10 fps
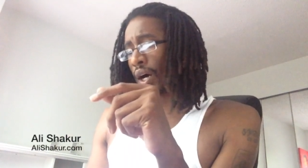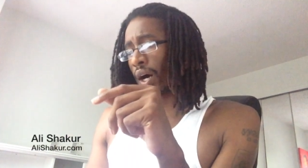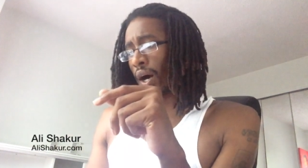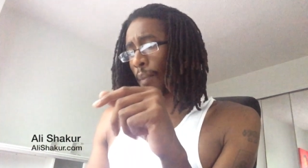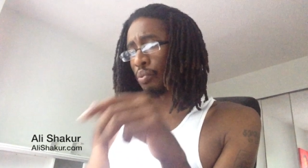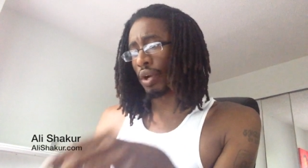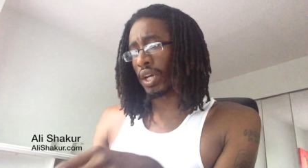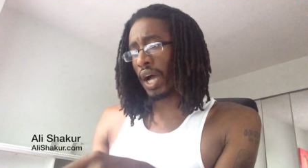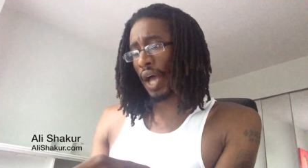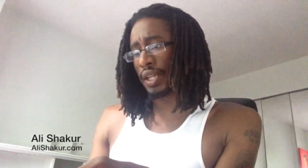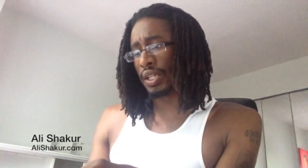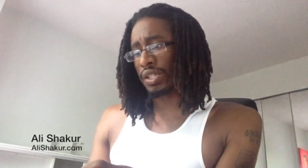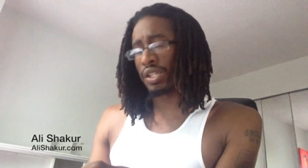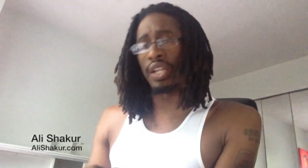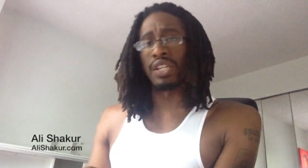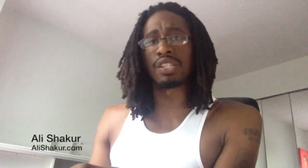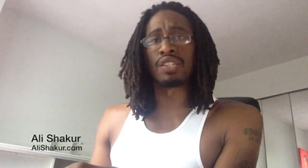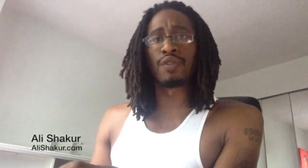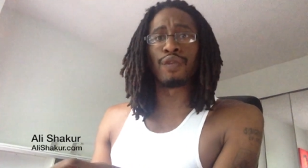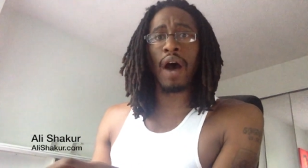um, boycotting this, and this
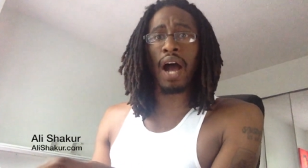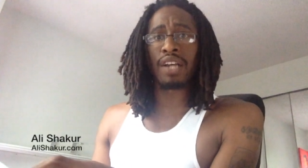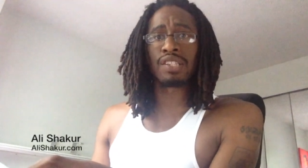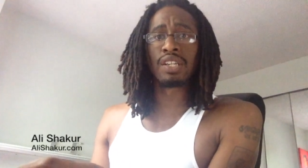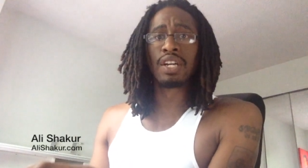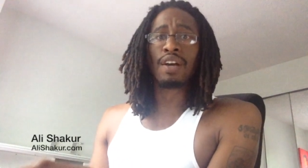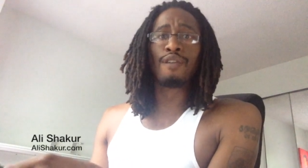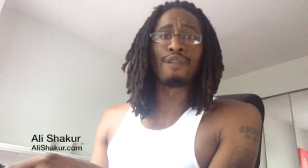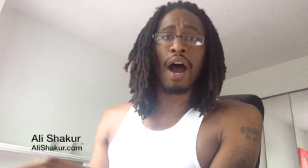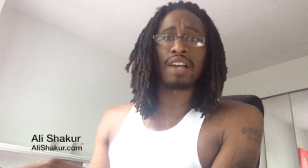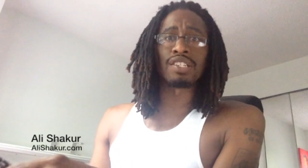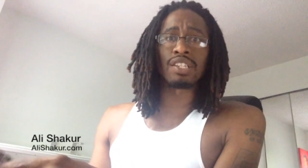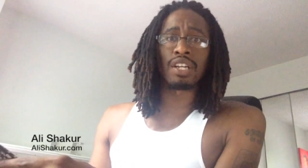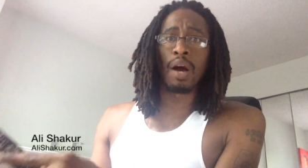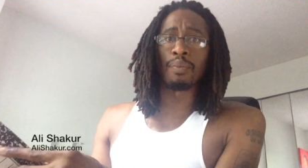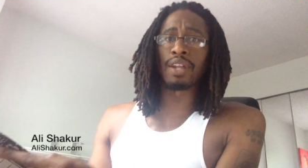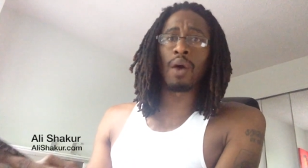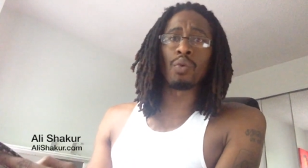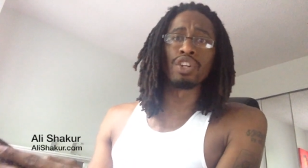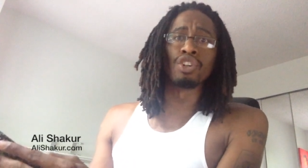is Fox. Fox is a company
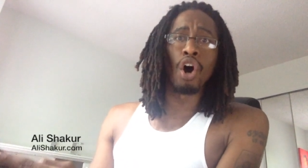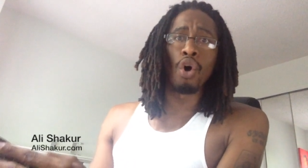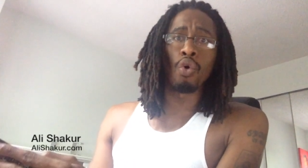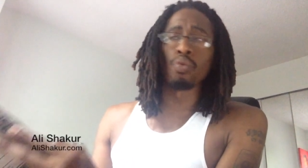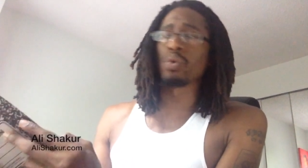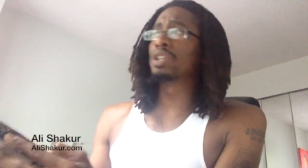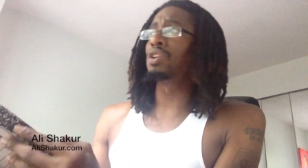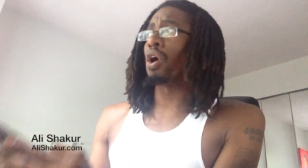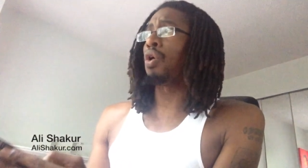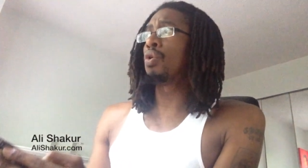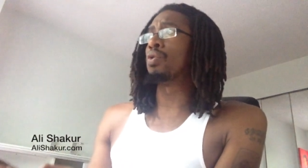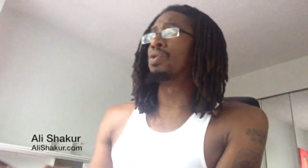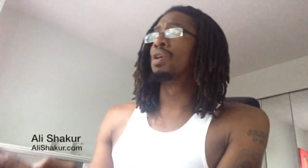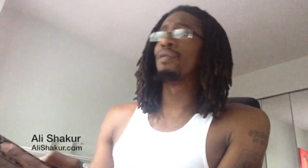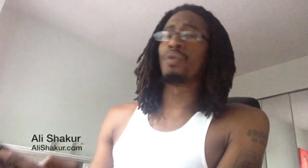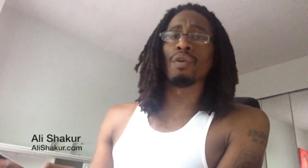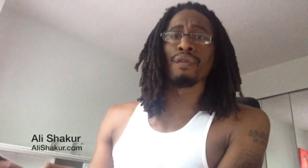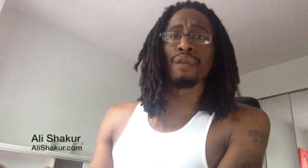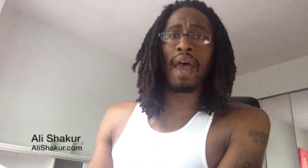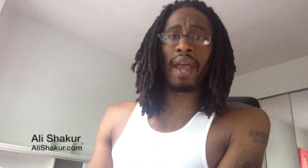that we know, we know for a
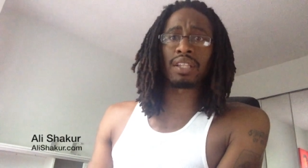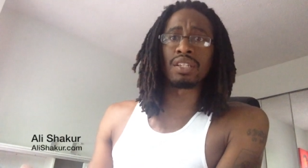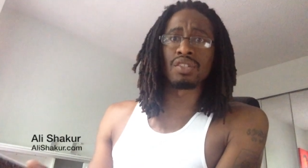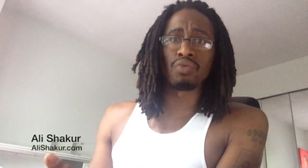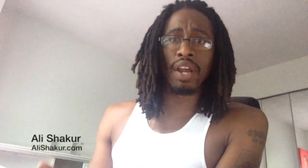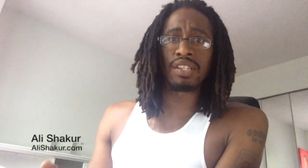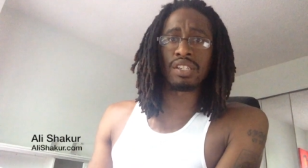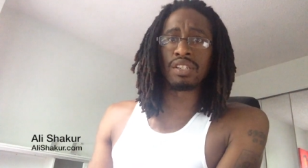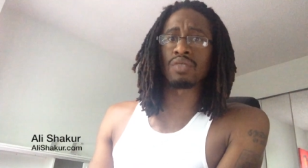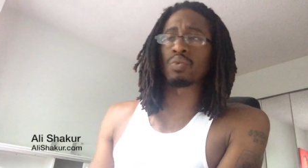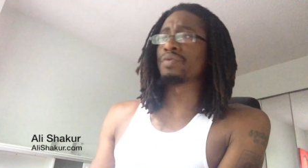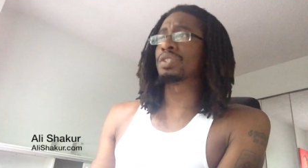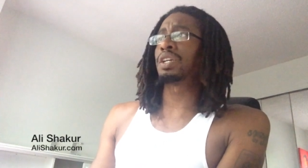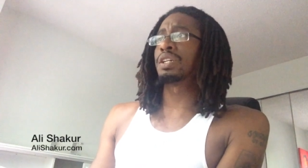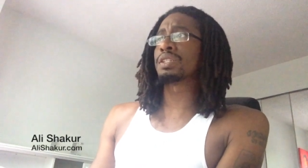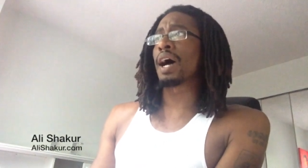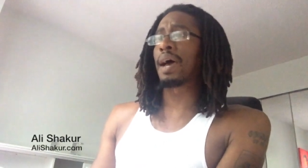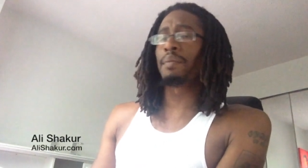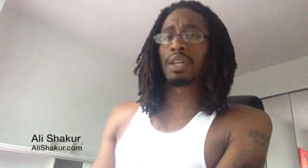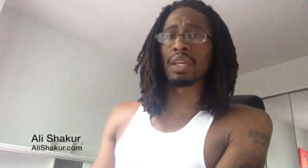fact is racist. We've seen it
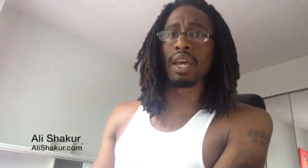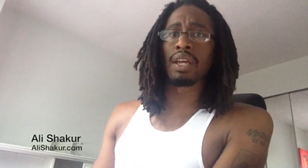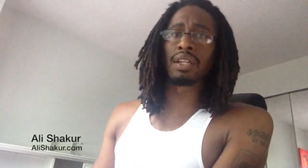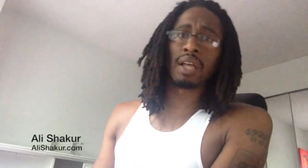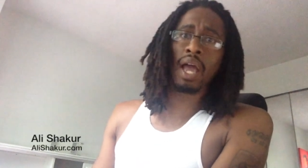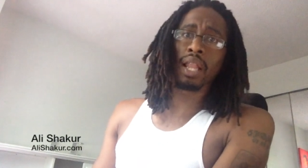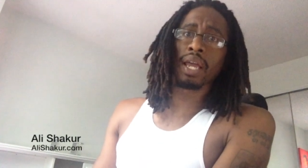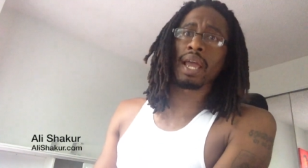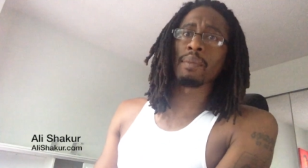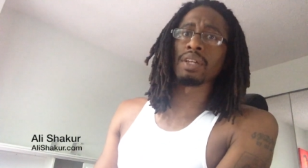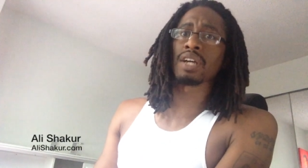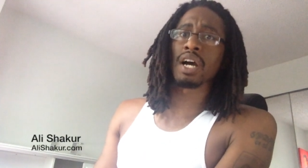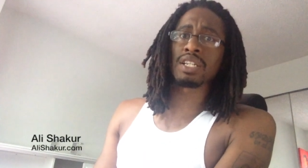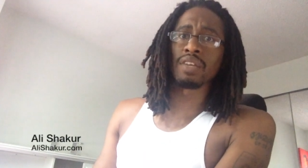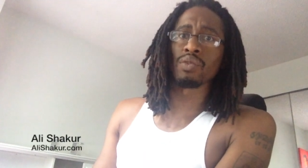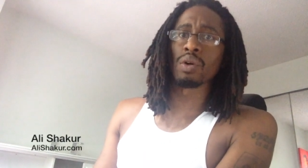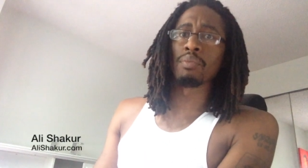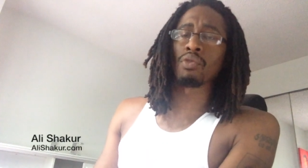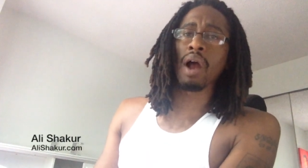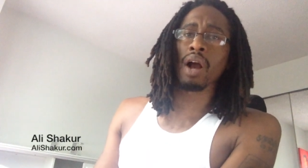time and again. How like how many times? Even when
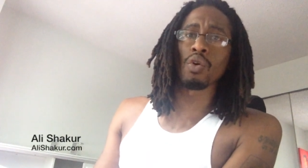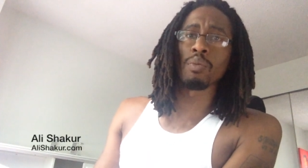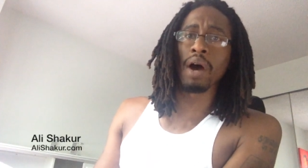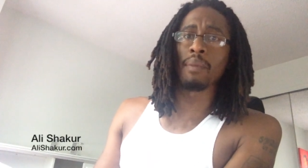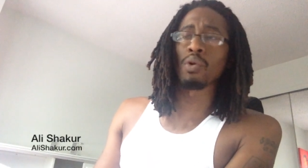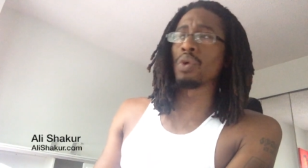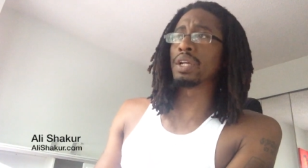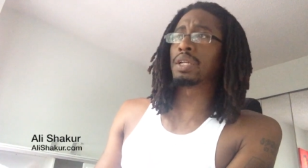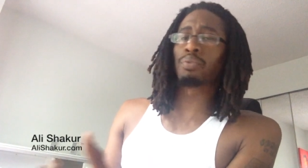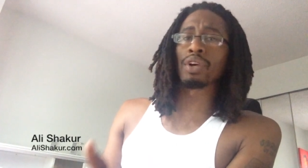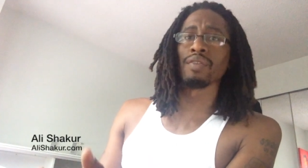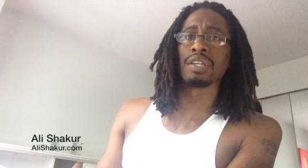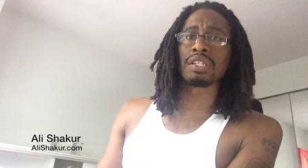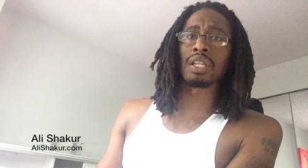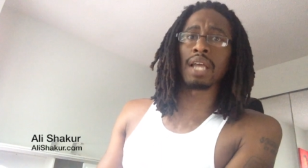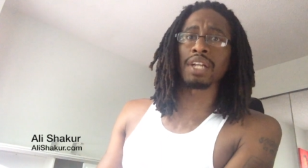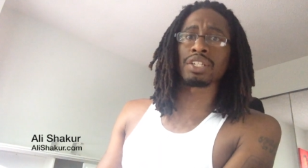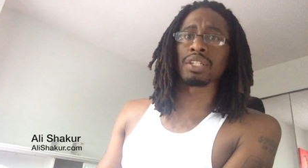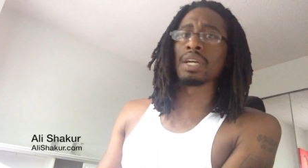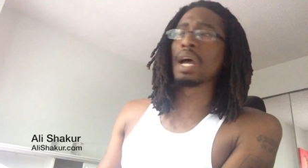Barack Obama won the previous
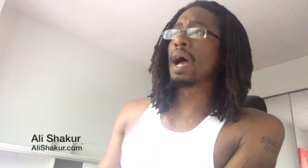election,